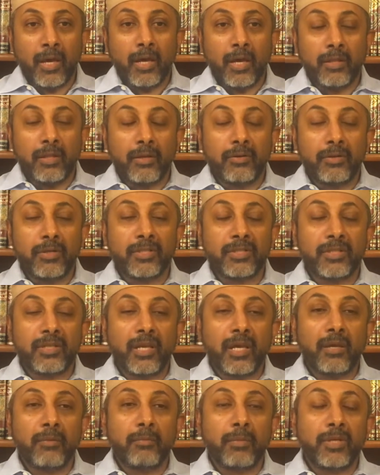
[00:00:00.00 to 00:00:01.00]
And the reason
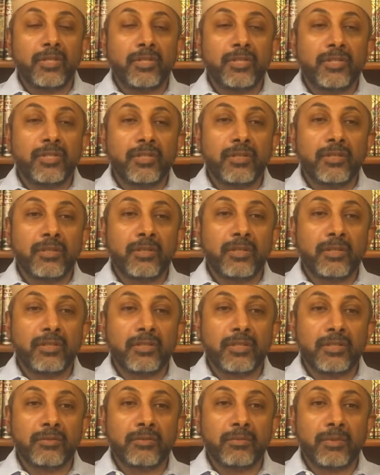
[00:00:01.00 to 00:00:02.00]
I mention
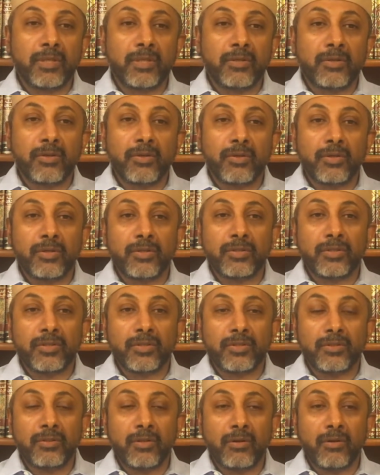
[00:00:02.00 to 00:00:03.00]
this is
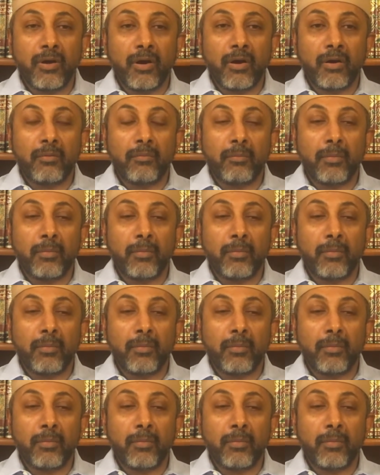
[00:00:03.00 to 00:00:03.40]
because there are